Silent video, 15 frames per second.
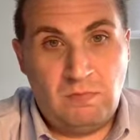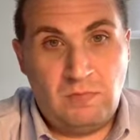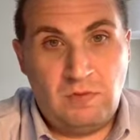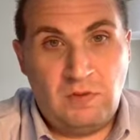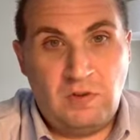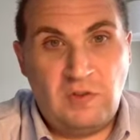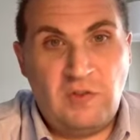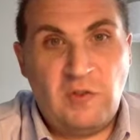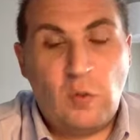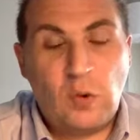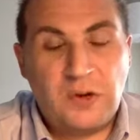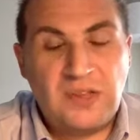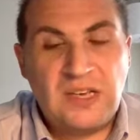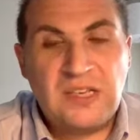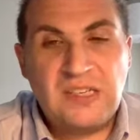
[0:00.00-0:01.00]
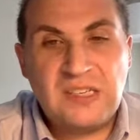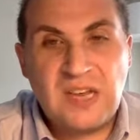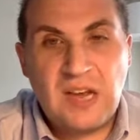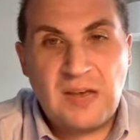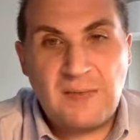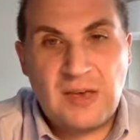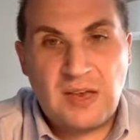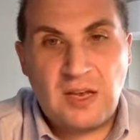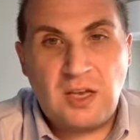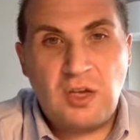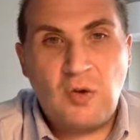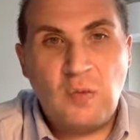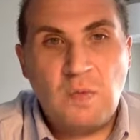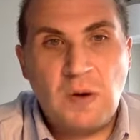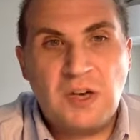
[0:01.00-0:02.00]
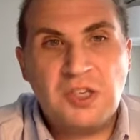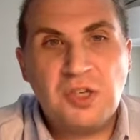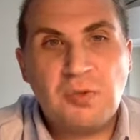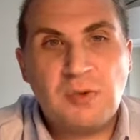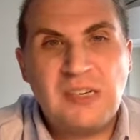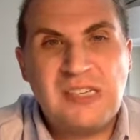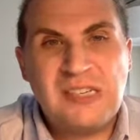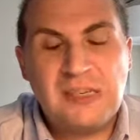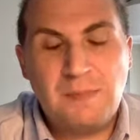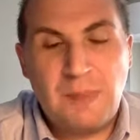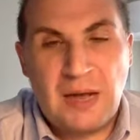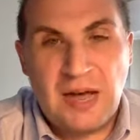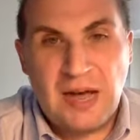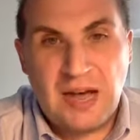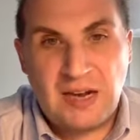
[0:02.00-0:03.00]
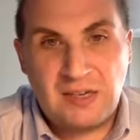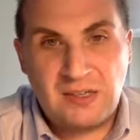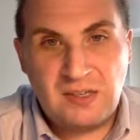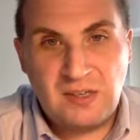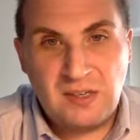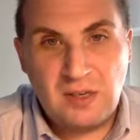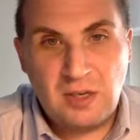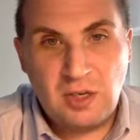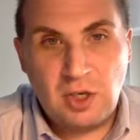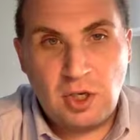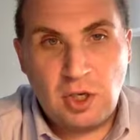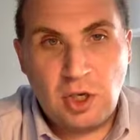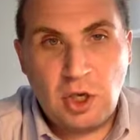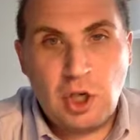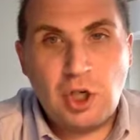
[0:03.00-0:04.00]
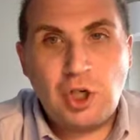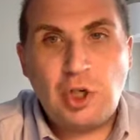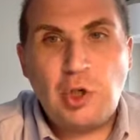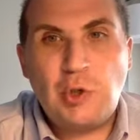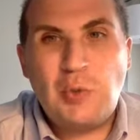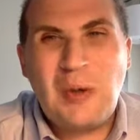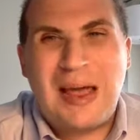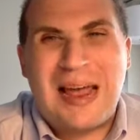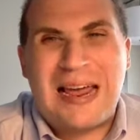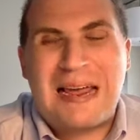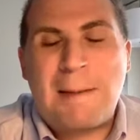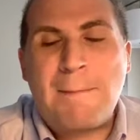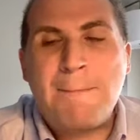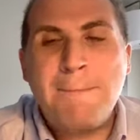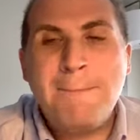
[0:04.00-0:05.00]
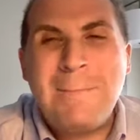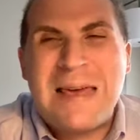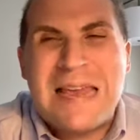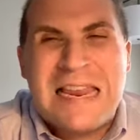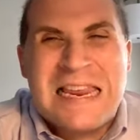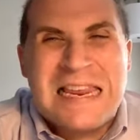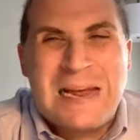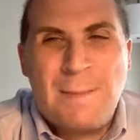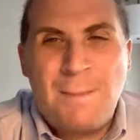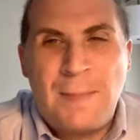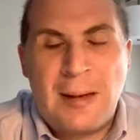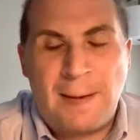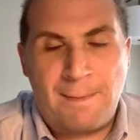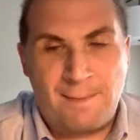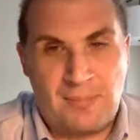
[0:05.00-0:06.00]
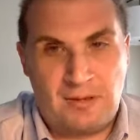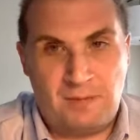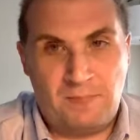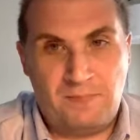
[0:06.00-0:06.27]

for the assignment, you must respond to a minimum